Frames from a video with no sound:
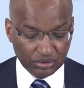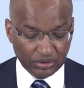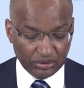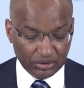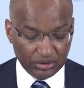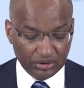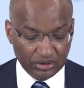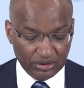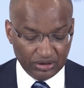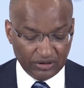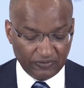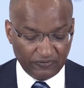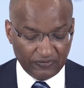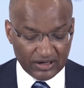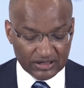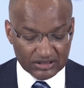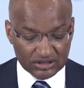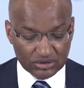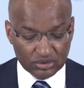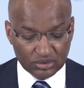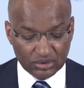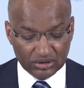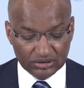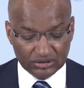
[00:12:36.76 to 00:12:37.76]
the
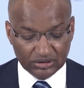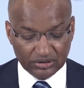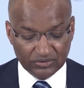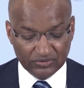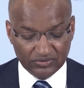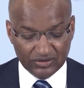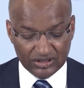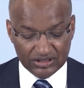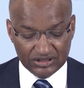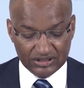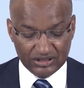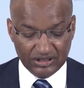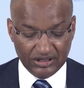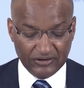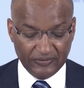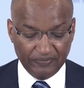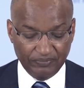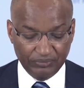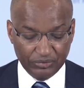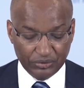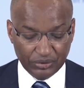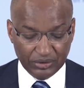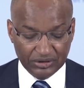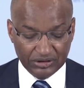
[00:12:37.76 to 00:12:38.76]
first quarter of this year,
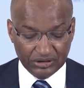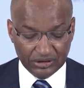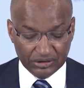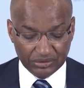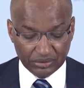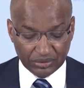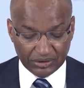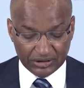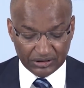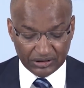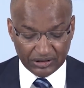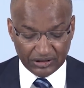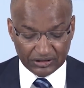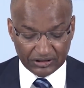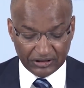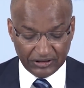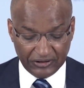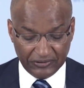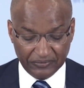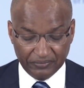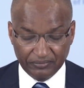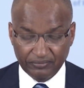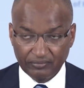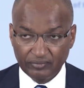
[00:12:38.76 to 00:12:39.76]
2023.
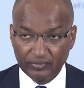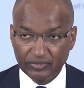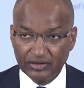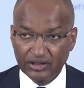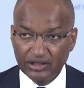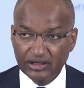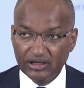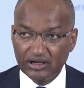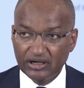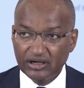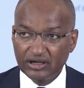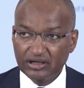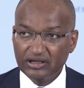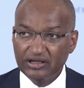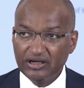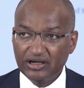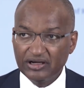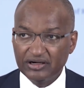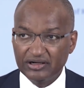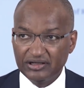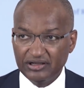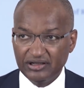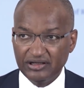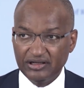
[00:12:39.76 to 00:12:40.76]

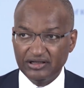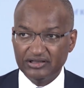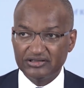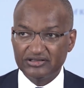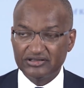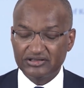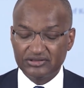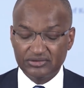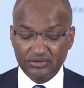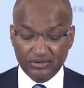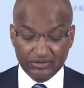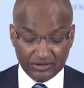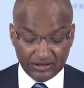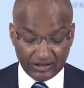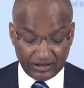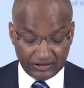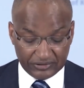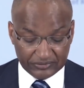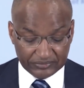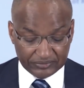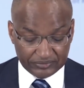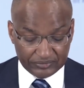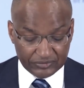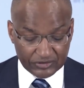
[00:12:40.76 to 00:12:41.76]
Clearly, it's not there.
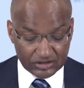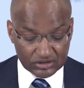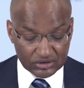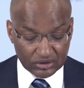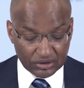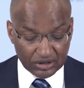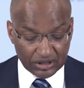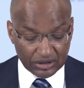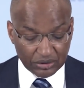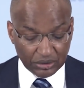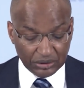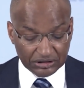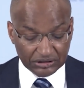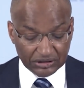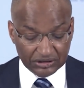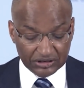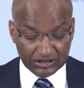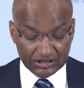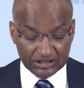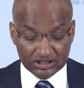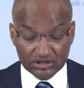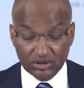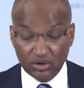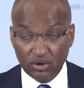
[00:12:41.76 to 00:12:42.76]
So the question
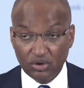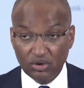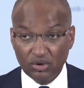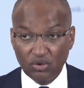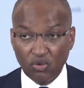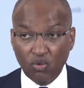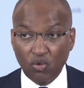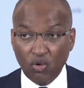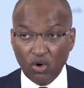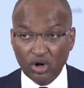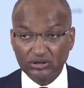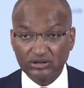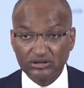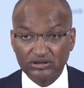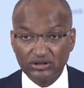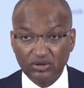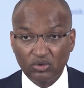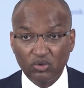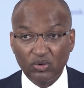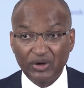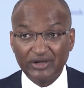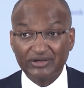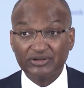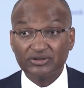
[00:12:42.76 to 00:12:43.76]
is, what
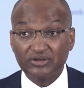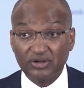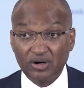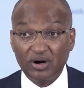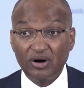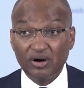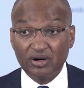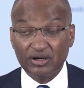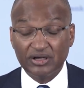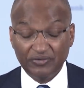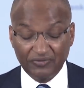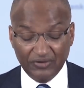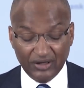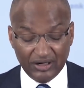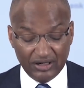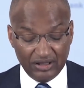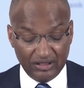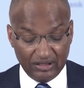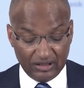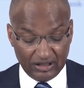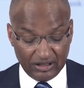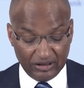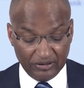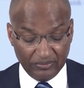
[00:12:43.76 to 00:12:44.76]
went wrong, if
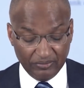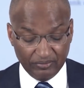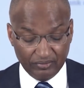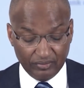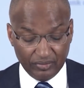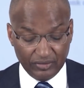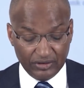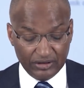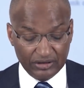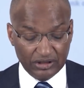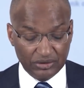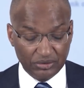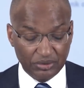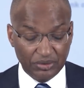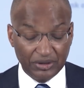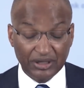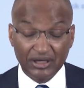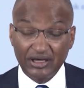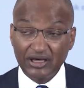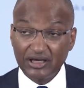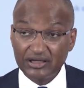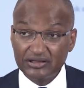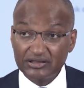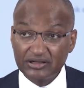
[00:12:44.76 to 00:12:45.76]
anything? Did we
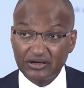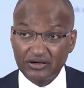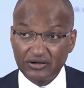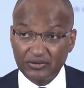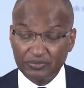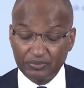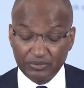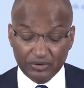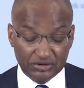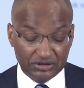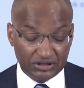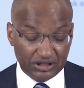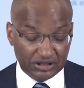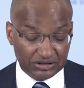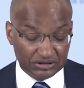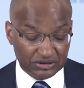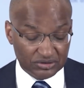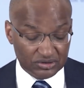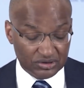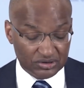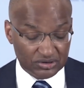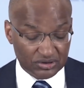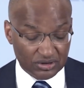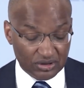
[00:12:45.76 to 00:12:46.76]
get our
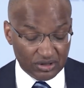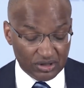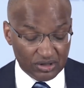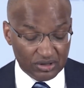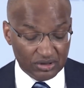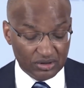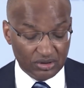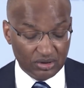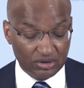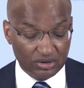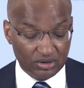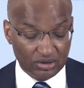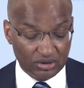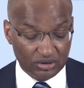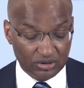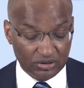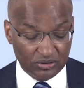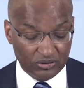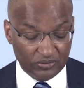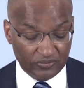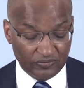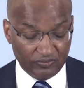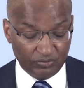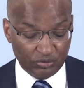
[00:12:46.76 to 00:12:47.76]
projections wrong,
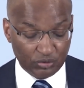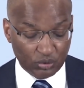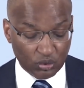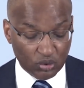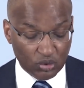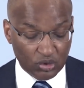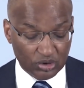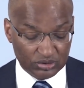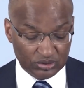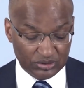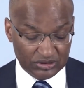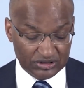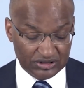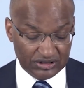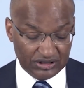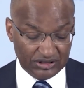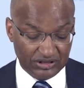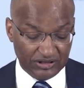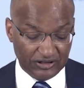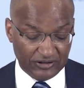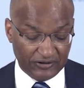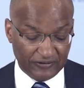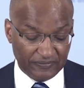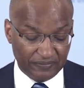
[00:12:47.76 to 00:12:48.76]
or what was it
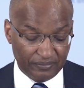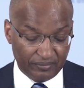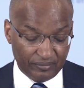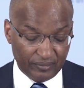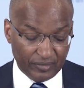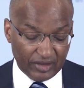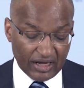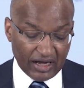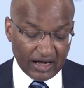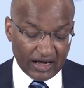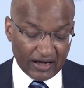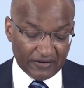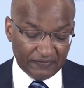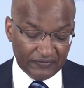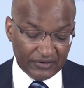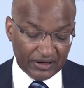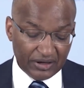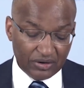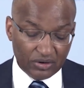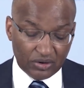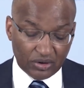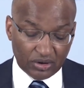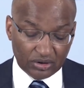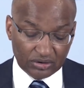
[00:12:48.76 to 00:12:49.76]
here?
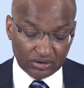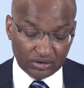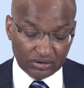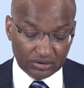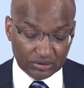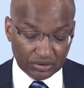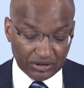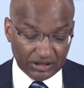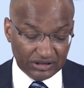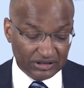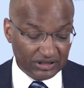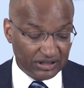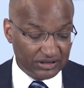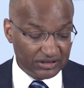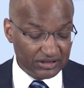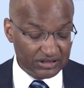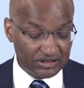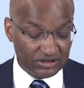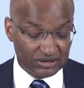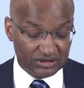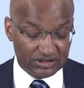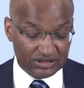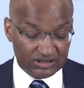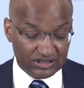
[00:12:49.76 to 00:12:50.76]
Having gone through it, and this
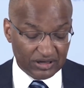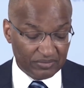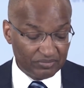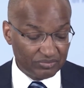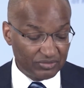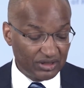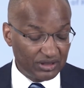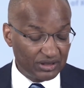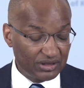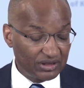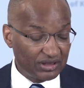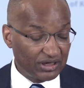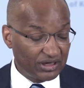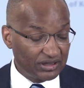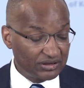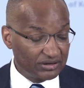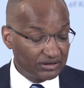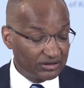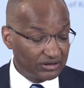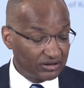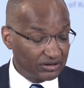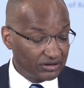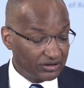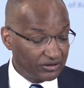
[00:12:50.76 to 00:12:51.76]
is something that
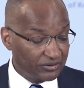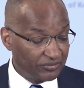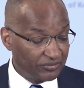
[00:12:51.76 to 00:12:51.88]
the